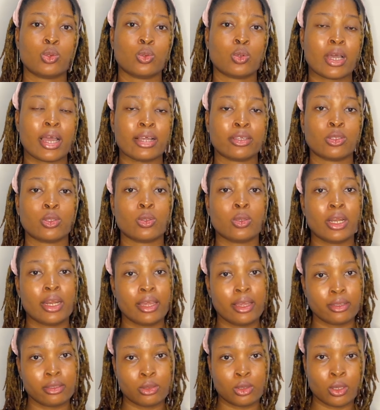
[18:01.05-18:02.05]
to cancel
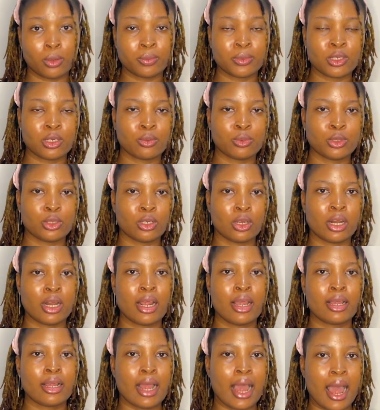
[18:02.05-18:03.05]
a subscription
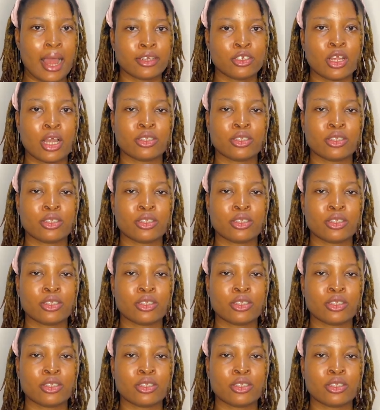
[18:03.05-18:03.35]
and